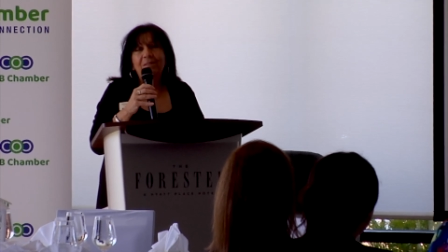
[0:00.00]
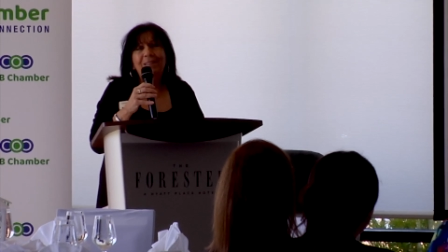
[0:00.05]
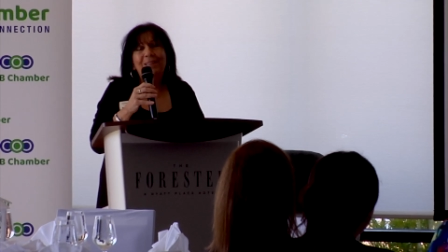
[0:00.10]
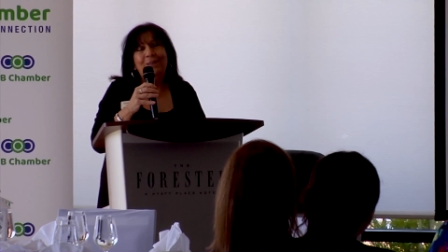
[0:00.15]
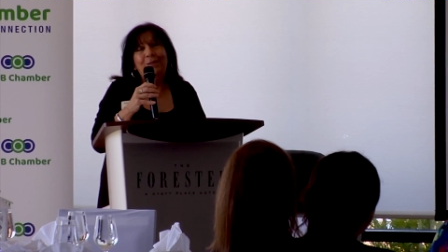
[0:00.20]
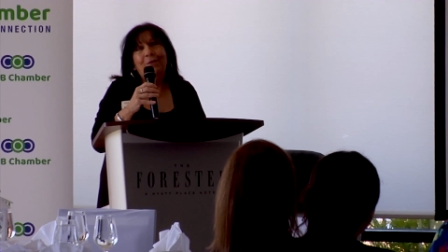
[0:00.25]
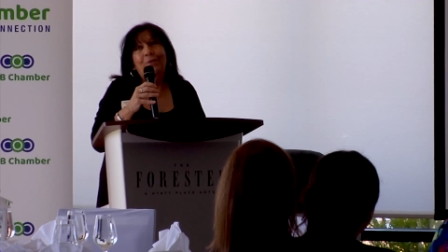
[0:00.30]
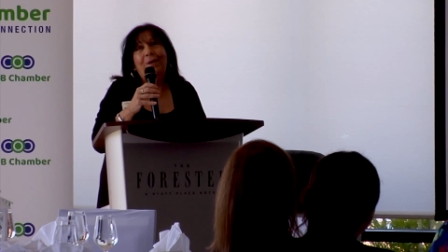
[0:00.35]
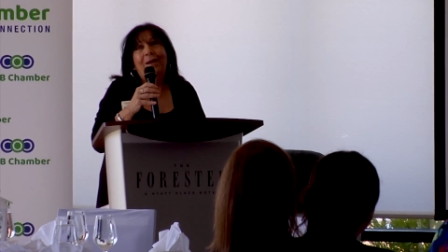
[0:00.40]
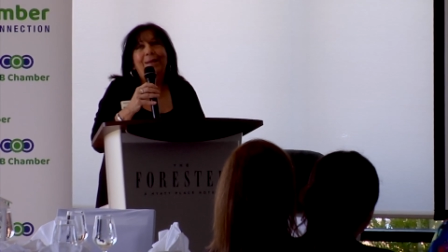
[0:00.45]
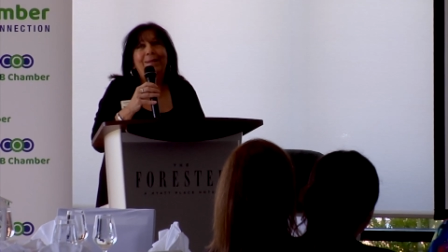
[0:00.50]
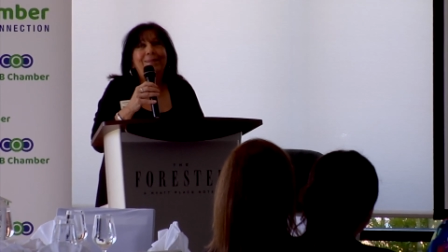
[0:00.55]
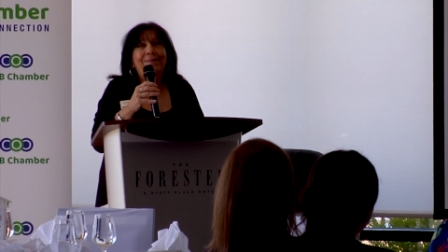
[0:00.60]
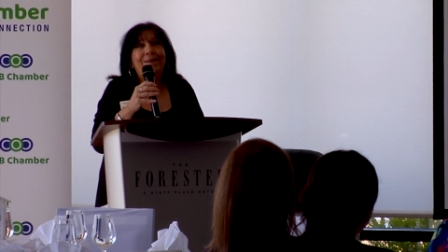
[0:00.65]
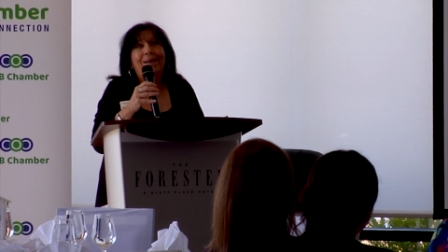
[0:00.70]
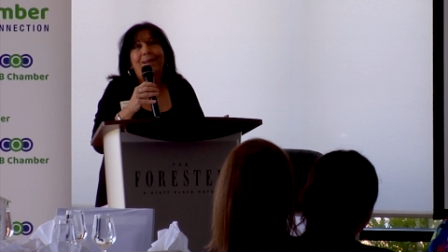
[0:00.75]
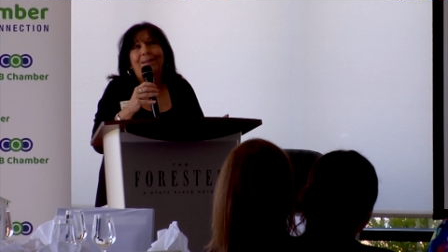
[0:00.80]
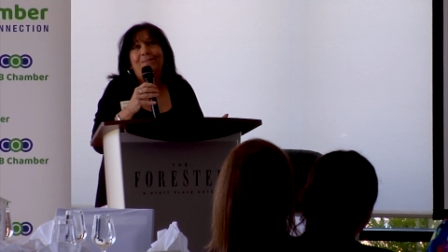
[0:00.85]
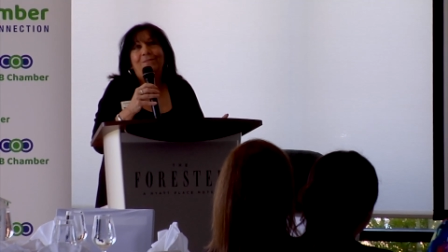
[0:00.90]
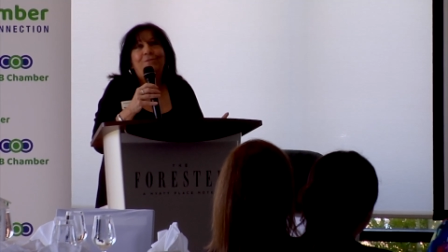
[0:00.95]
you know,
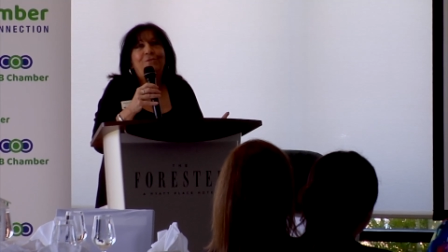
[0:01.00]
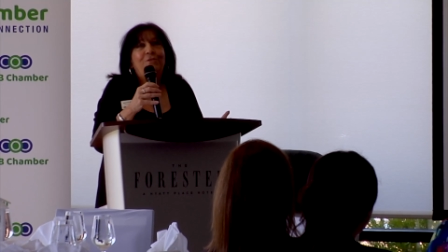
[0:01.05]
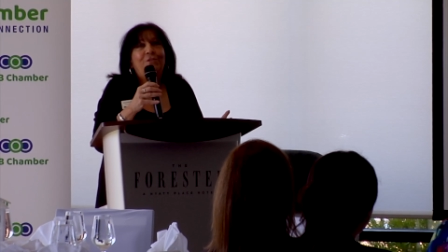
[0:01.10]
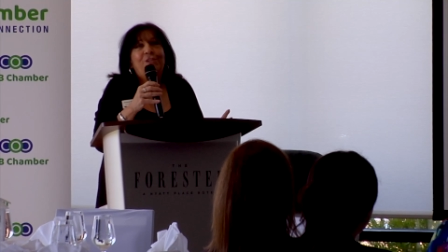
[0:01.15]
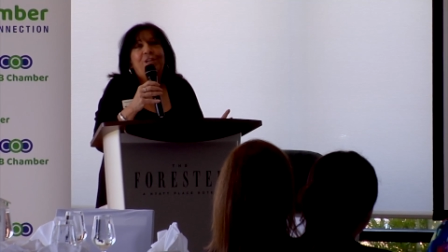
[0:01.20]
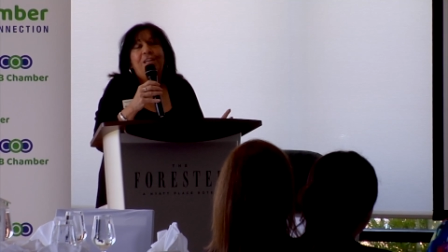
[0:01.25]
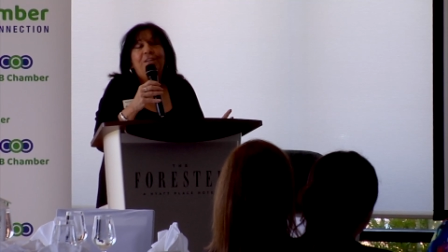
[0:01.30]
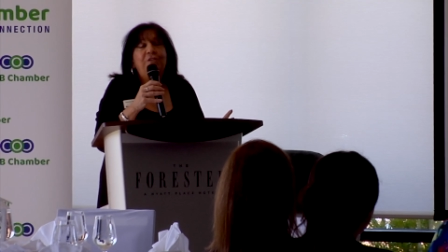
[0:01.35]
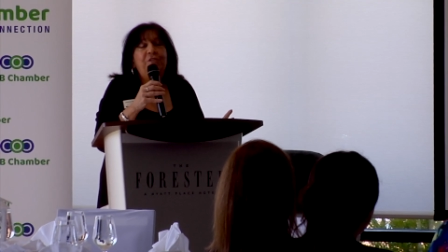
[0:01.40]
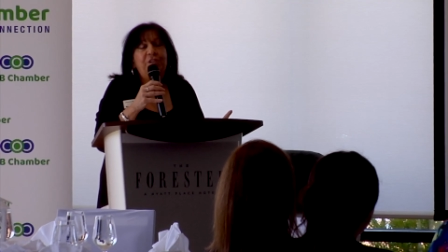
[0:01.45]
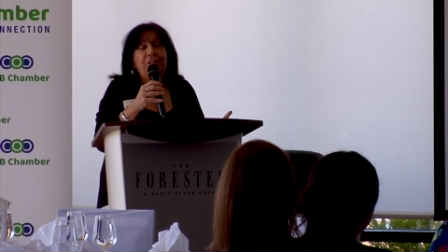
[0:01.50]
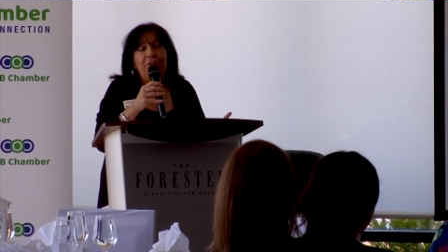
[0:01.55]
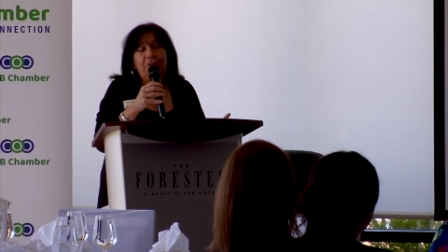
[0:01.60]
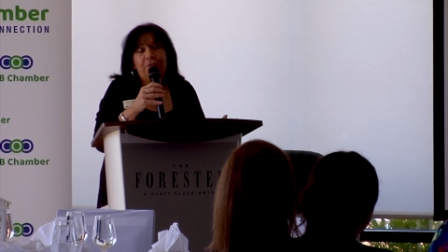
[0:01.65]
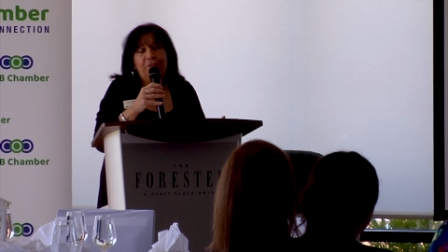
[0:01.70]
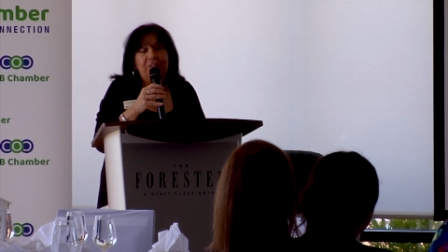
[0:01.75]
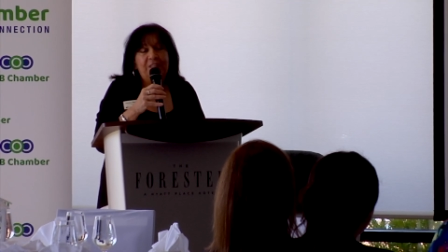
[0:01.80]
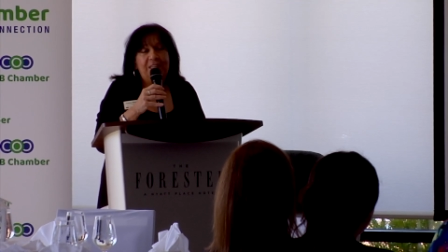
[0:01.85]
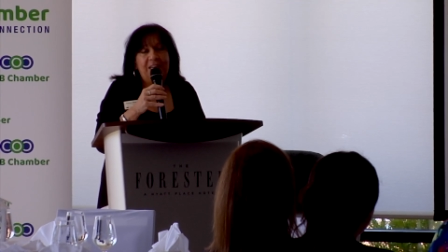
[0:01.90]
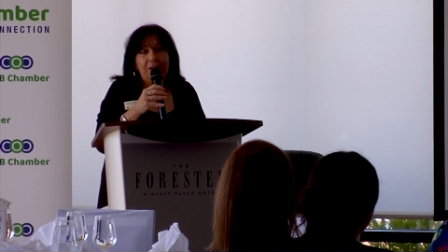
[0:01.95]
I changed
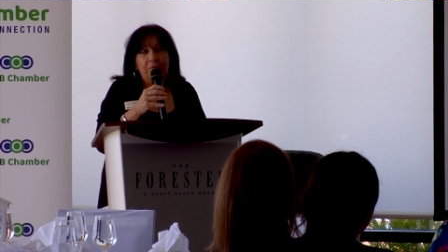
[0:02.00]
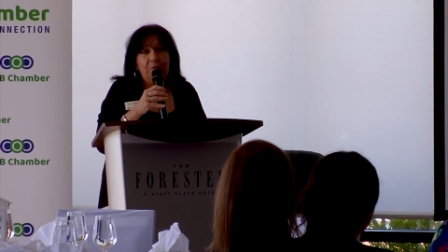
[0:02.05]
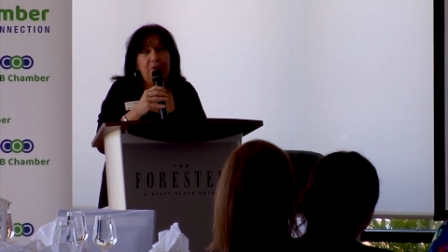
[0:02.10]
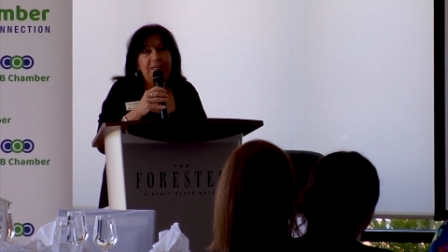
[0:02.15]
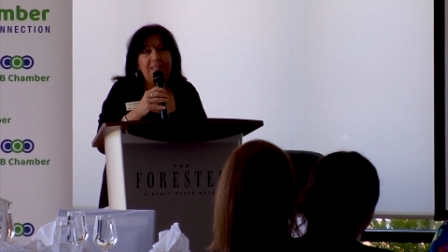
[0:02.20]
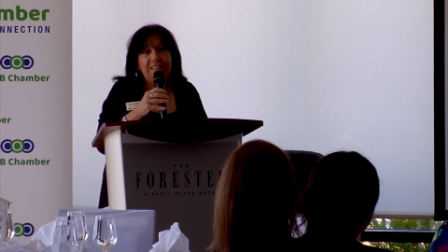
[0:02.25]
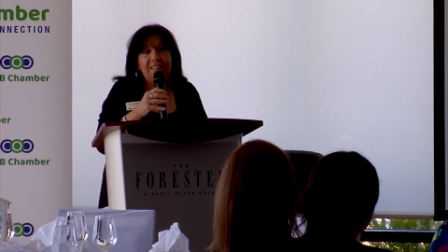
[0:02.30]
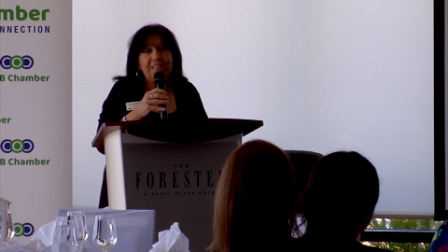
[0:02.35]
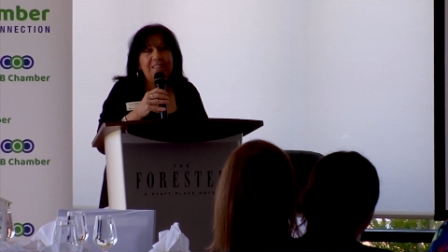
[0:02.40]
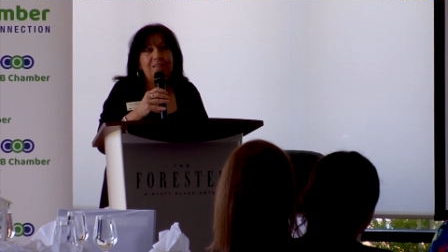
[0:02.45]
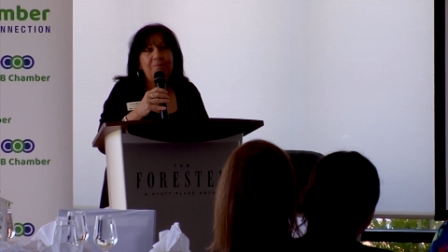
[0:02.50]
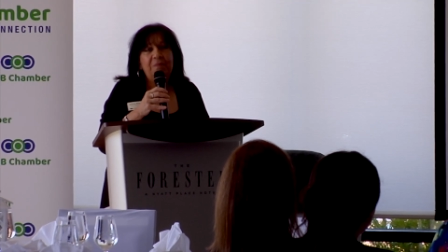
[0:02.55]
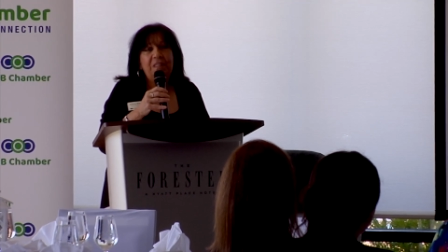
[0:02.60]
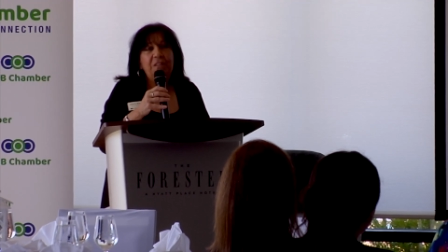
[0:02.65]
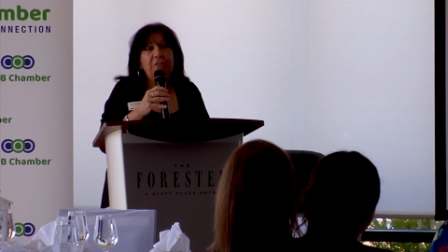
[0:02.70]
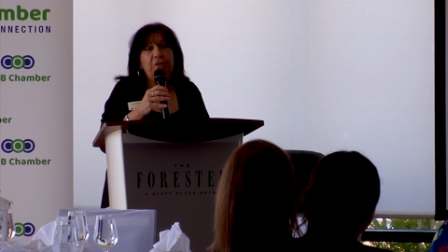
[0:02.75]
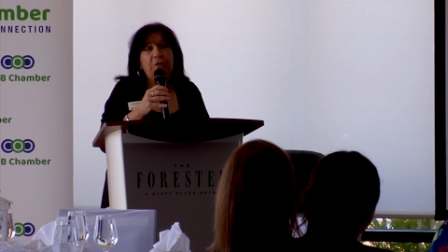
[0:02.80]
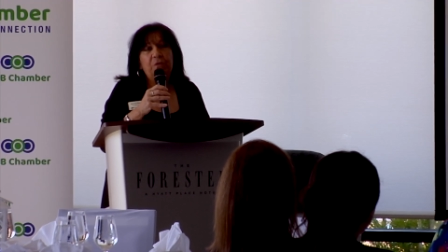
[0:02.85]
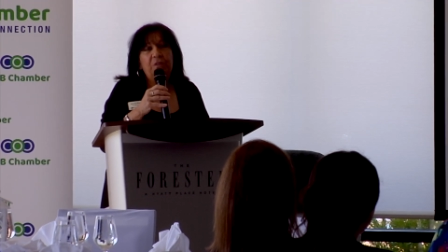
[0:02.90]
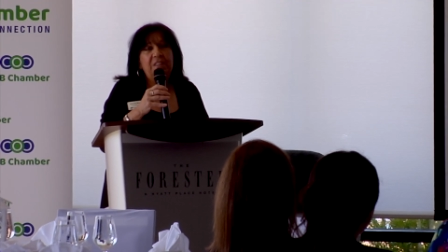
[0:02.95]
gears and I went into something
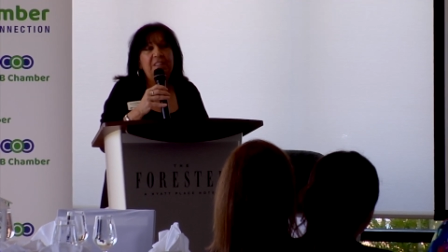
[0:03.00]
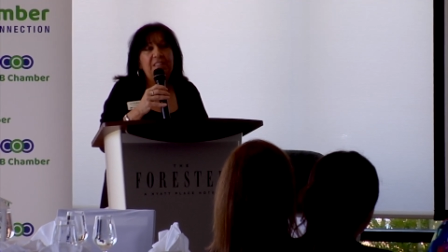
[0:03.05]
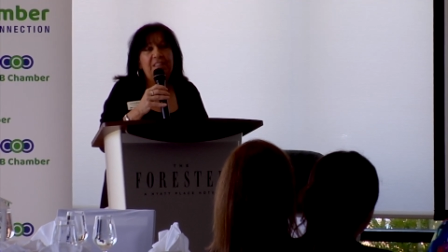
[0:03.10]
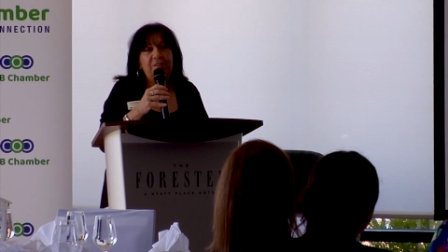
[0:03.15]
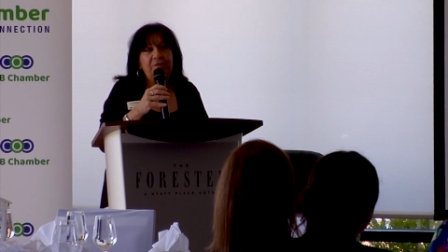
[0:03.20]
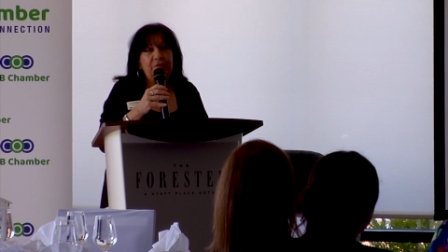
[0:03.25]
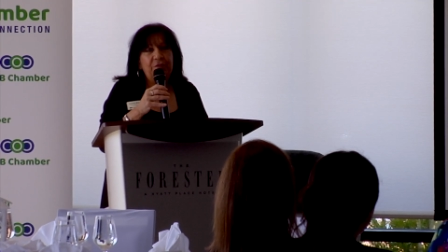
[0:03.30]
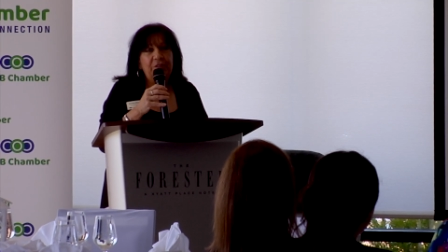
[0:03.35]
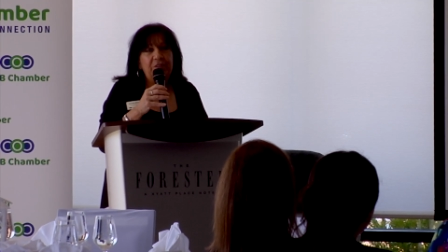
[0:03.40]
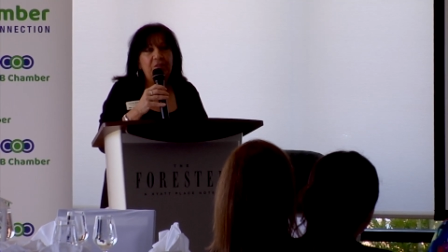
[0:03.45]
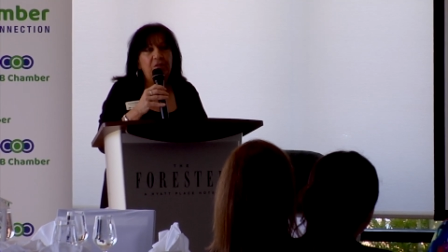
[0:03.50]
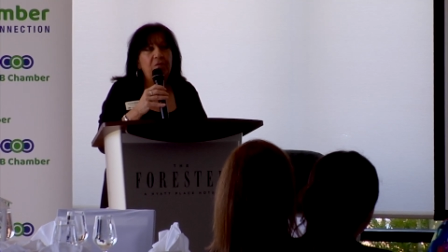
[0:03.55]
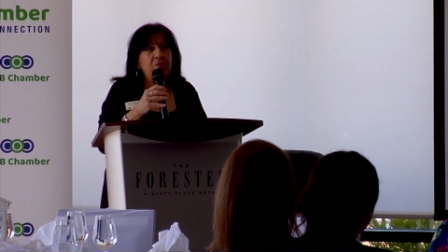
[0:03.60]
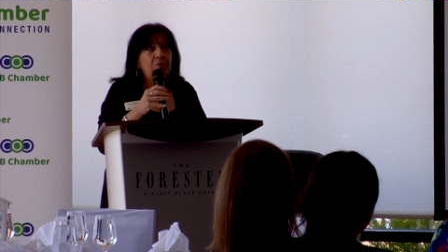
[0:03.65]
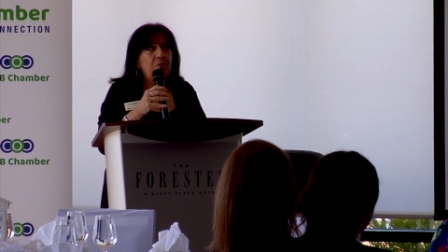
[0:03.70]
totally different.